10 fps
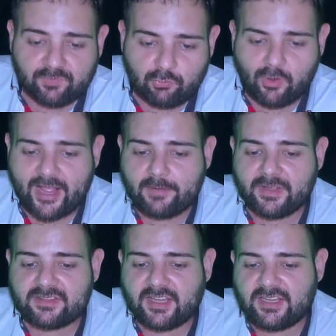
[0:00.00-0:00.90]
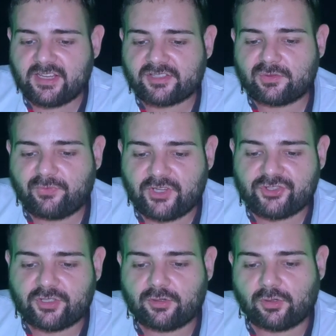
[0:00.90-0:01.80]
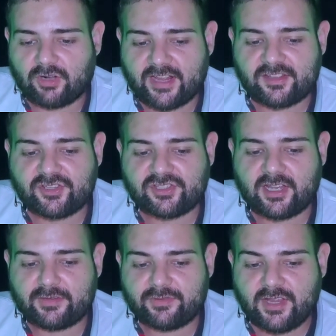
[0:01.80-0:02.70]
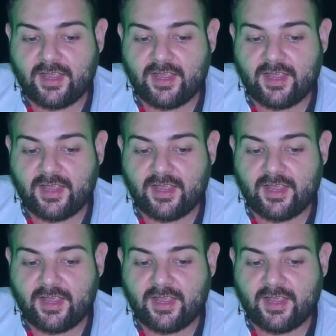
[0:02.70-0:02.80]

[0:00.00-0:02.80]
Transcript: while maintaining a sufficient chlorine reserve.